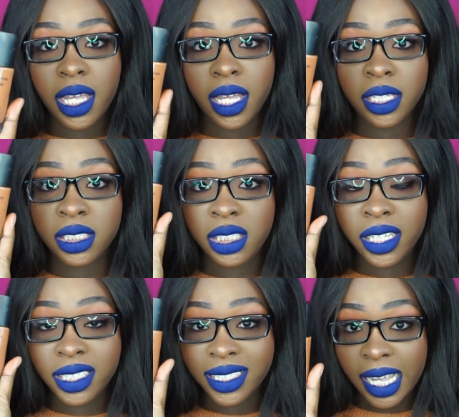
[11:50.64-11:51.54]
is
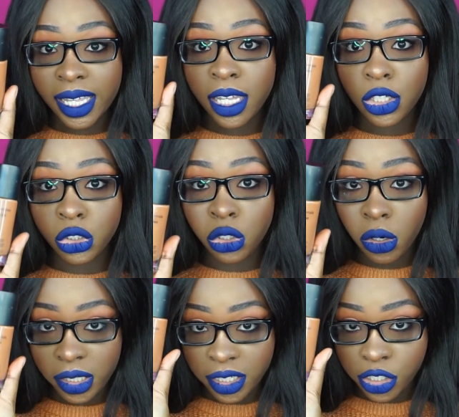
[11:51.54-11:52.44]
the second
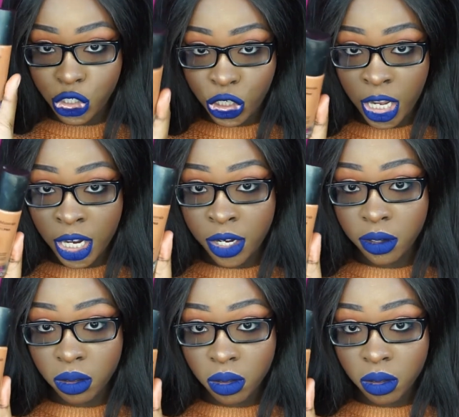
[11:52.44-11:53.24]
darkest shade